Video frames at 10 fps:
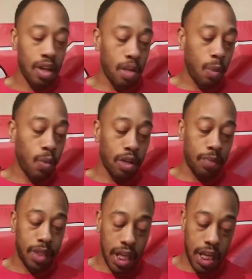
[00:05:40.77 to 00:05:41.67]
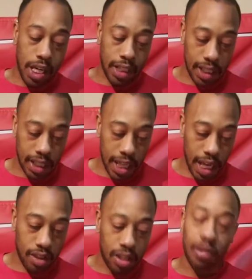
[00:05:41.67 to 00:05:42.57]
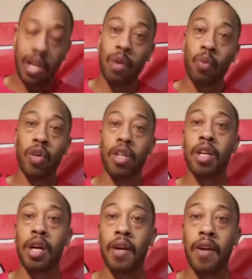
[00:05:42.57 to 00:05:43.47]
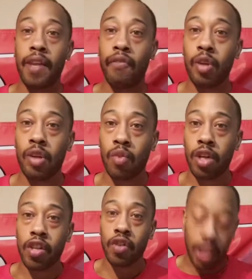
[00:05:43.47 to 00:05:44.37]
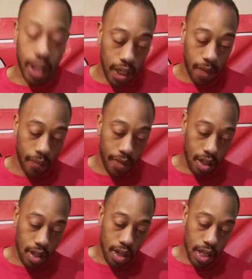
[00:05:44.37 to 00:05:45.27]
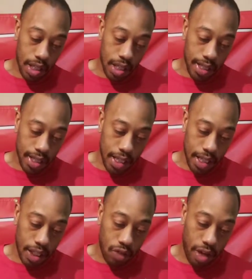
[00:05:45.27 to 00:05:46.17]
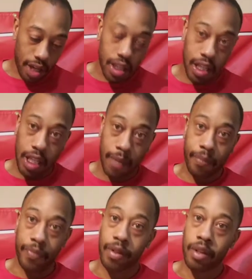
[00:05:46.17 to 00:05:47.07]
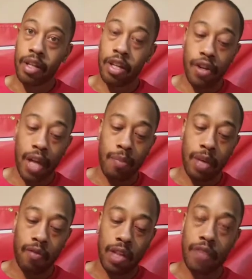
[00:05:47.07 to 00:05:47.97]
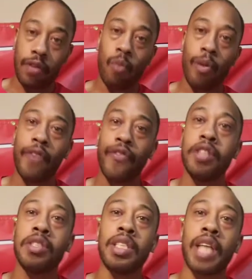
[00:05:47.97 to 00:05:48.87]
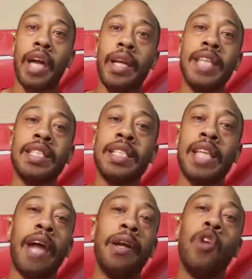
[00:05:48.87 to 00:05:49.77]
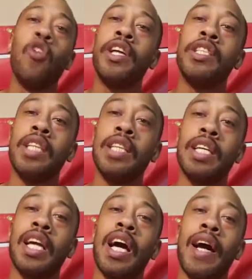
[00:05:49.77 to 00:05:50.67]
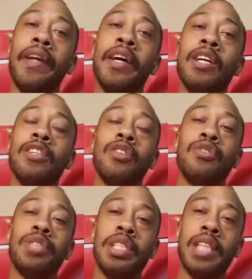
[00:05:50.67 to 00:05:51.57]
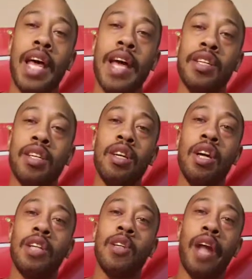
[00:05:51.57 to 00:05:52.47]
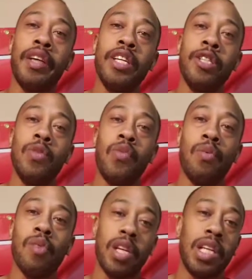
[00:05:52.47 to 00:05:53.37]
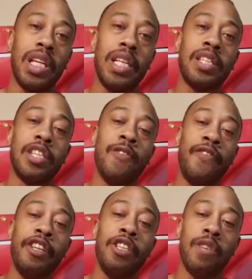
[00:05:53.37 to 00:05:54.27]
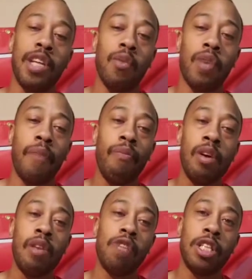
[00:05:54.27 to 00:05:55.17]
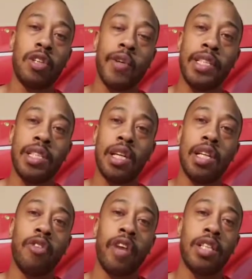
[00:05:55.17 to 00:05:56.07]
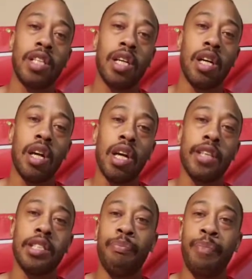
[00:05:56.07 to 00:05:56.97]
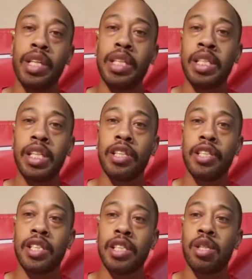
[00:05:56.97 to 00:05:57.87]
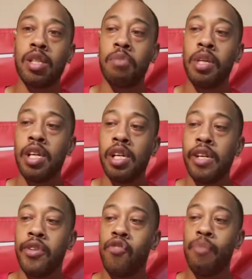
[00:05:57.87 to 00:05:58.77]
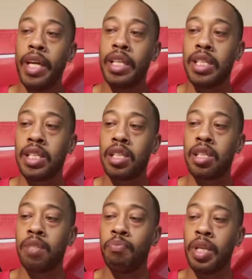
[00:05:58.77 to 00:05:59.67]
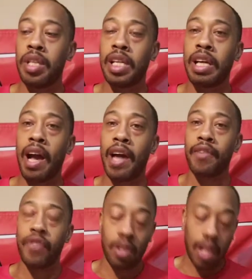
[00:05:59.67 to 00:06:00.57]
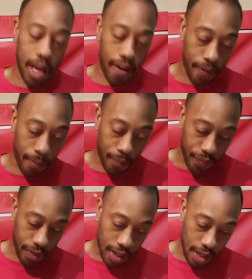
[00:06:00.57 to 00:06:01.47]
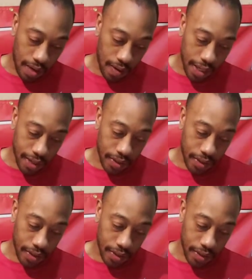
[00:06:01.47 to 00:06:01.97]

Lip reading: But what I'm saying is that you still got to work, all right? If you don't work your land, you ain't going to eat. You know what I mean? We live in a welfare society that's designed to go against things of God. So it's designed to try to get you from working and still feed you anyway, which creates a dependency on the system. And you've made the system be the God of your life, all right?